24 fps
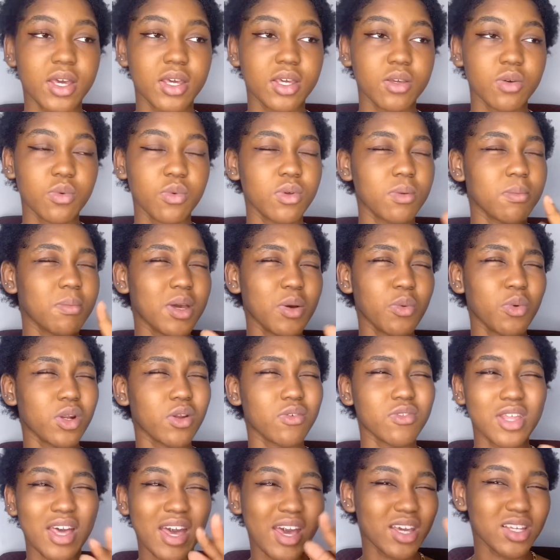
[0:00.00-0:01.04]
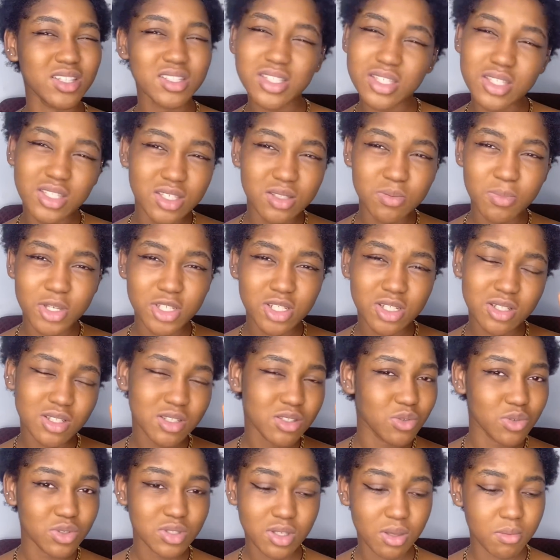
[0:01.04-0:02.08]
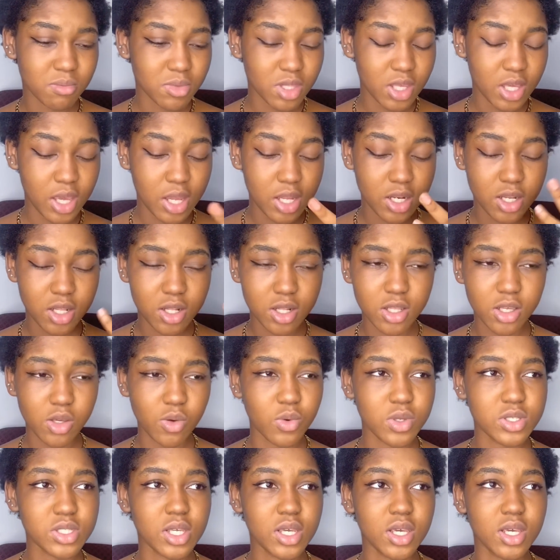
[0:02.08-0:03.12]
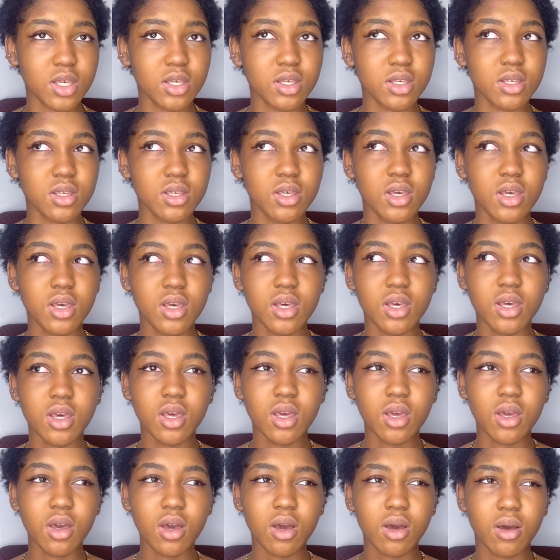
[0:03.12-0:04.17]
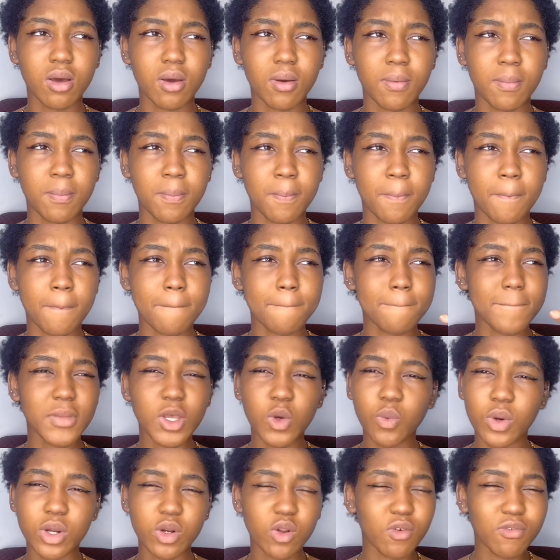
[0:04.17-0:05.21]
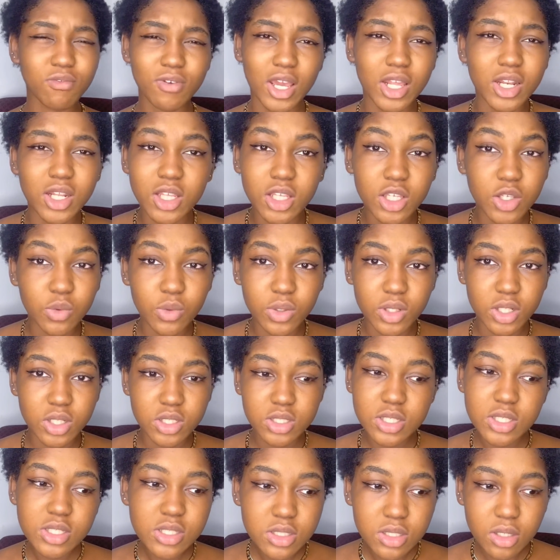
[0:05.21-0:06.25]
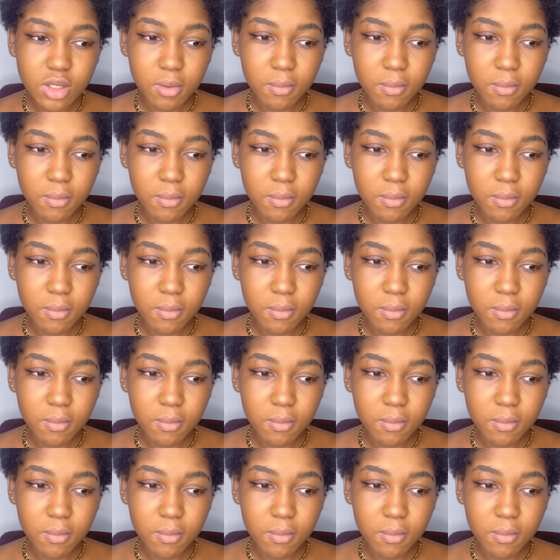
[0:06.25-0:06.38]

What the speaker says: We met one of the IT specialists or something, and then he was like, we're not finding you in the system.